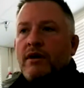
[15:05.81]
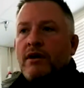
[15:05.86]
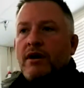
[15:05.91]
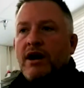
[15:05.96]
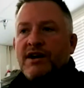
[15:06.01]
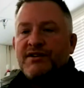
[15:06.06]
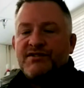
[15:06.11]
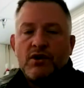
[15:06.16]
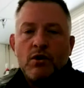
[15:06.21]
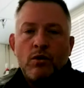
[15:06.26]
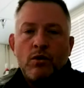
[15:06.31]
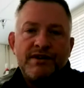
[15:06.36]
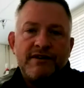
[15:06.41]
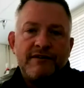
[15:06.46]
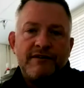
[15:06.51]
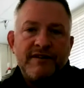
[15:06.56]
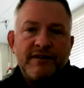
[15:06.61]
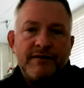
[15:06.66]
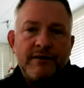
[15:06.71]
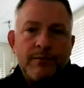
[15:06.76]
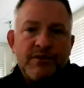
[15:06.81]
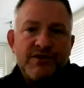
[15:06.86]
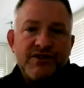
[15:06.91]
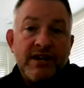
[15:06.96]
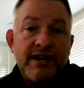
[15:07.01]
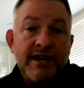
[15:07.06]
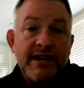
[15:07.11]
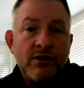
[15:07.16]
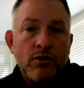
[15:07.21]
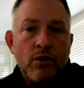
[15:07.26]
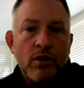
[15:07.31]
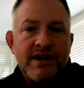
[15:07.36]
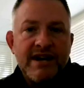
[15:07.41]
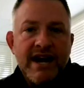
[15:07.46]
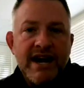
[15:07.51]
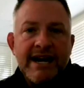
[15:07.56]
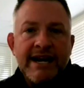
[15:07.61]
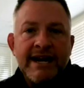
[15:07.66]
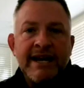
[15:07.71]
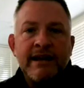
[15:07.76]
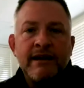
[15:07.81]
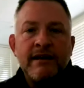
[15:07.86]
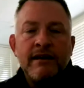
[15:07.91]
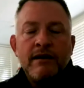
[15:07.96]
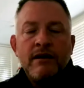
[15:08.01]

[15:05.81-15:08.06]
us going to 50% indoor dining,